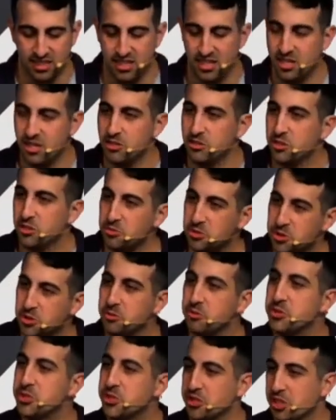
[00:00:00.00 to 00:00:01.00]
So
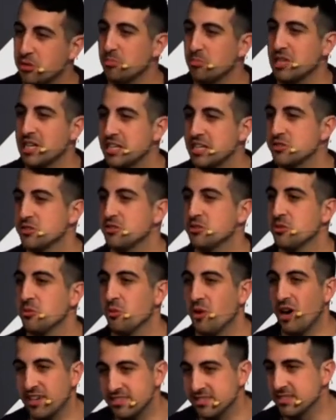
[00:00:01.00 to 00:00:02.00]
choose your complaints
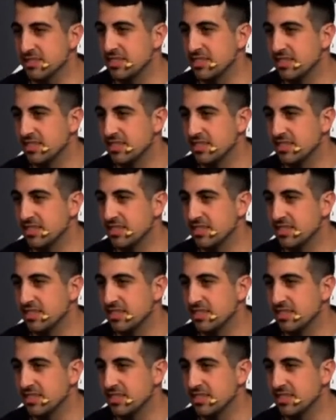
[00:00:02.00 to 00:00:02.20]
wisely.